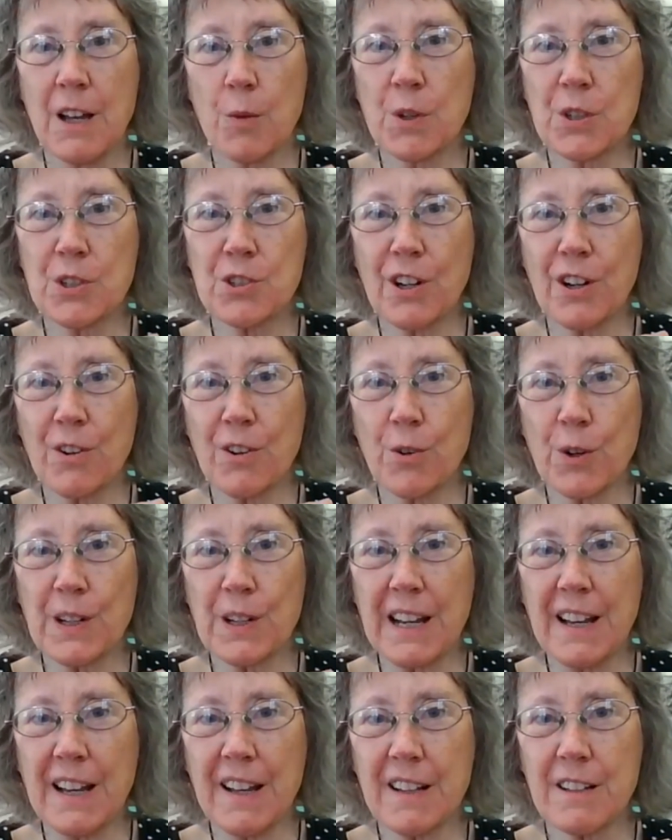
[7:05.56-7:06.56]
which are
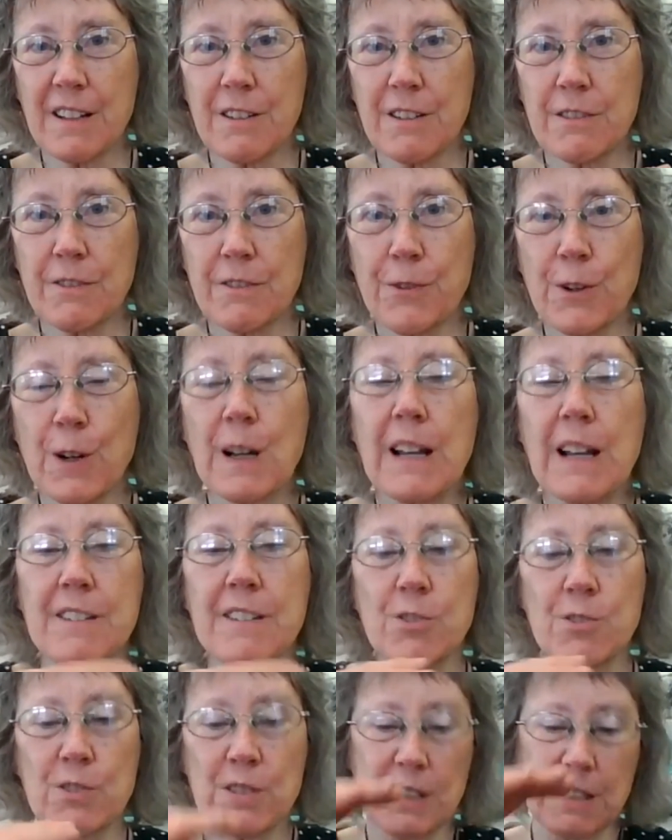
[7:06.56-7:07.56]
organic
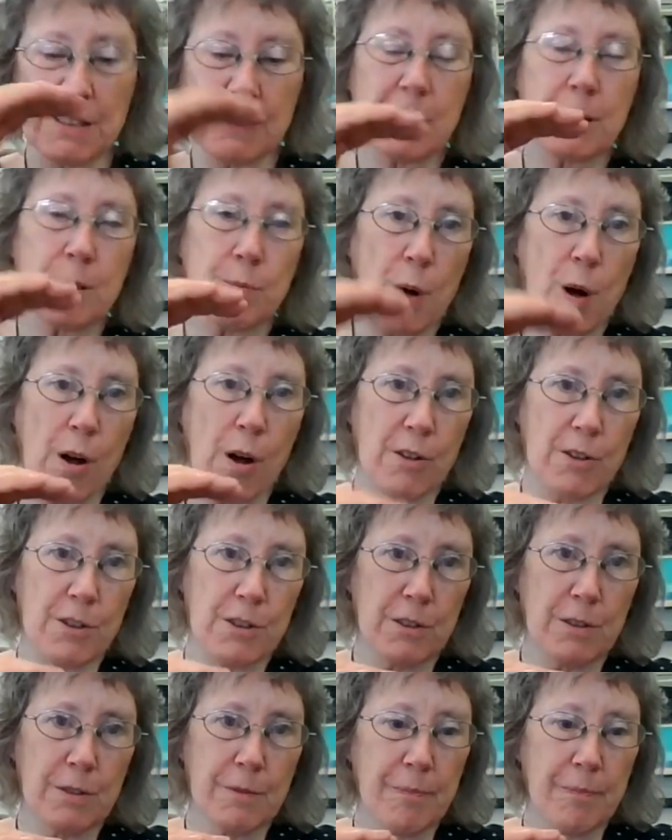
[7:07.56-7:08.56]
fertilizers in a
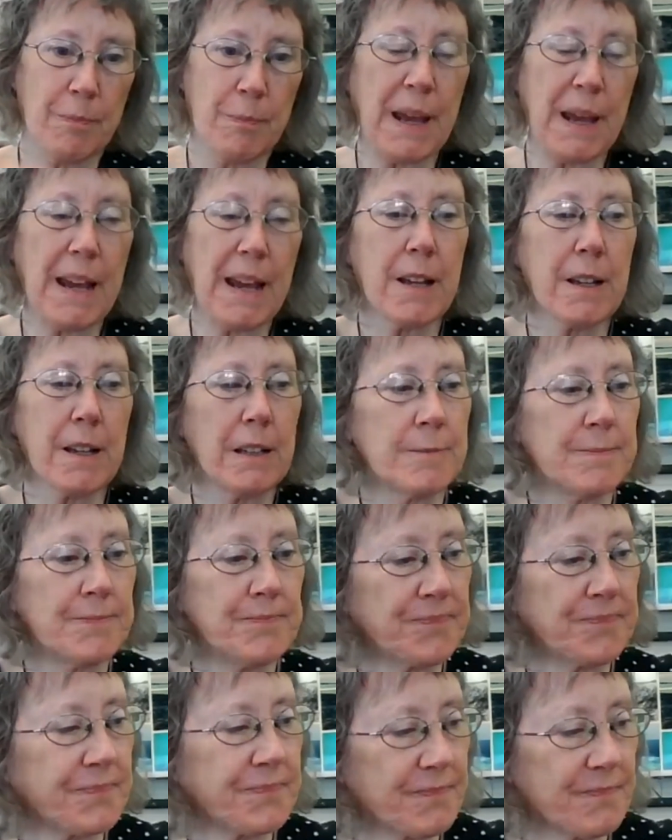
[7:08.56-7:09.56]
smaller bag,
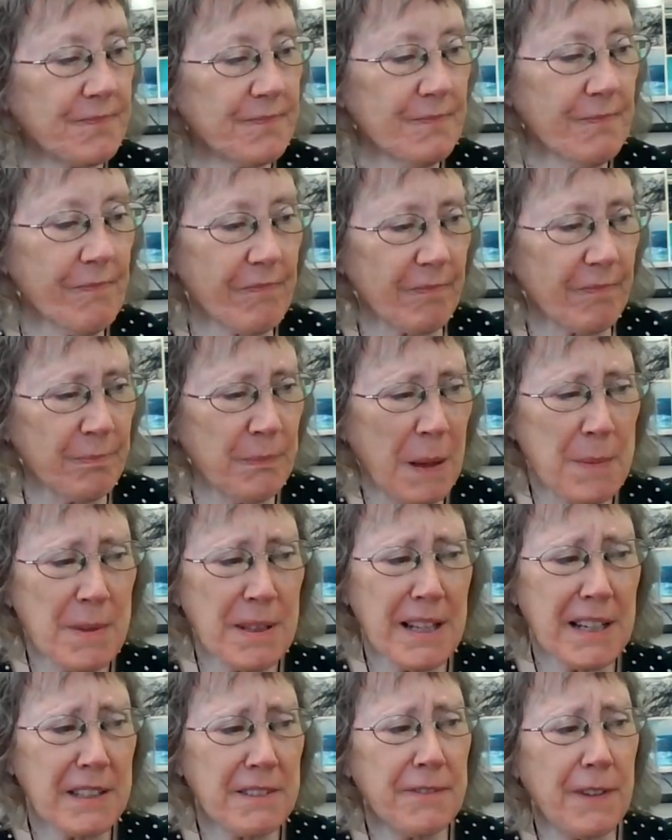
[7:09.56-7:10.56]
maybe
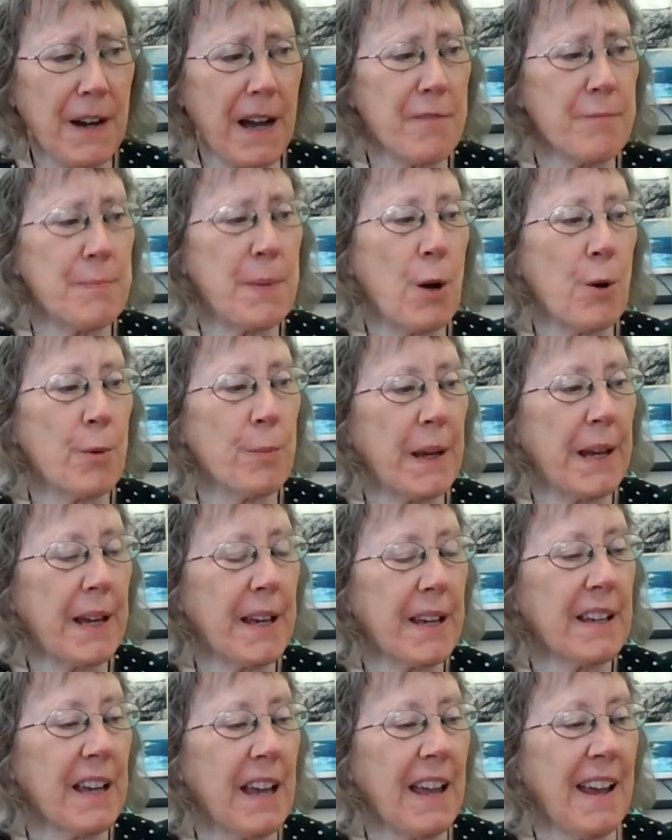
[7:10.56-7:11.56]
like a 5-pound
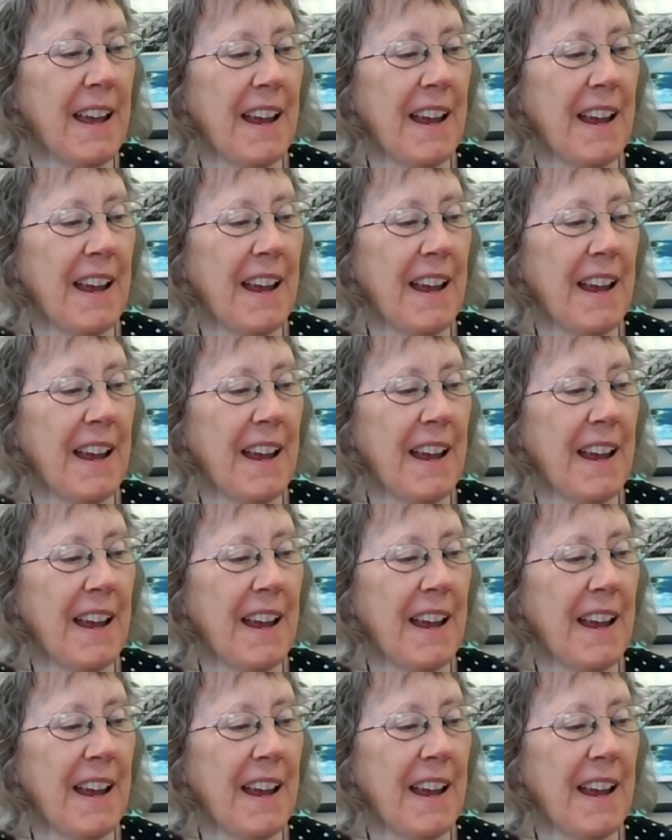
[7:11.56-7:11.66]
bag.